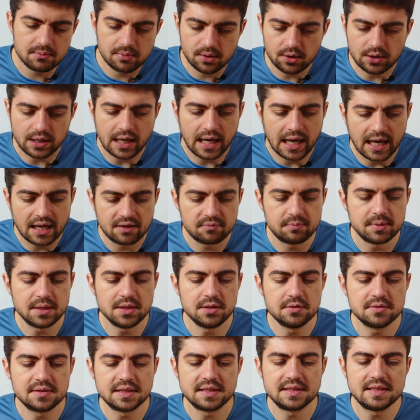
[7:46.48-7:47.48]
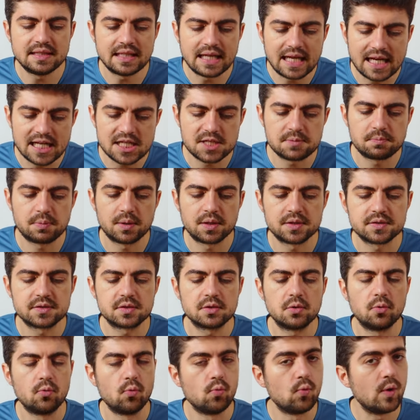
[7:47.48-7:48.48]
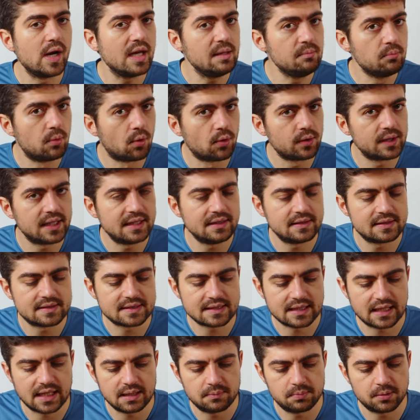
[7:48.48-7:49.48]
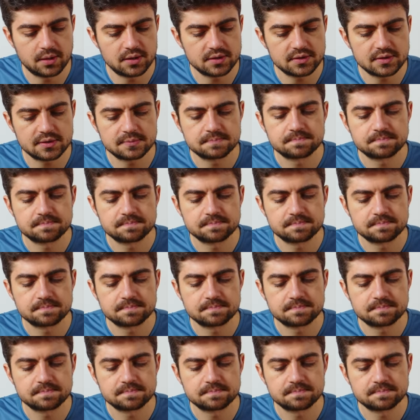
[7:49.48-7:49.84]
block, I have been using the Edge Plus way more than the Sky Plus.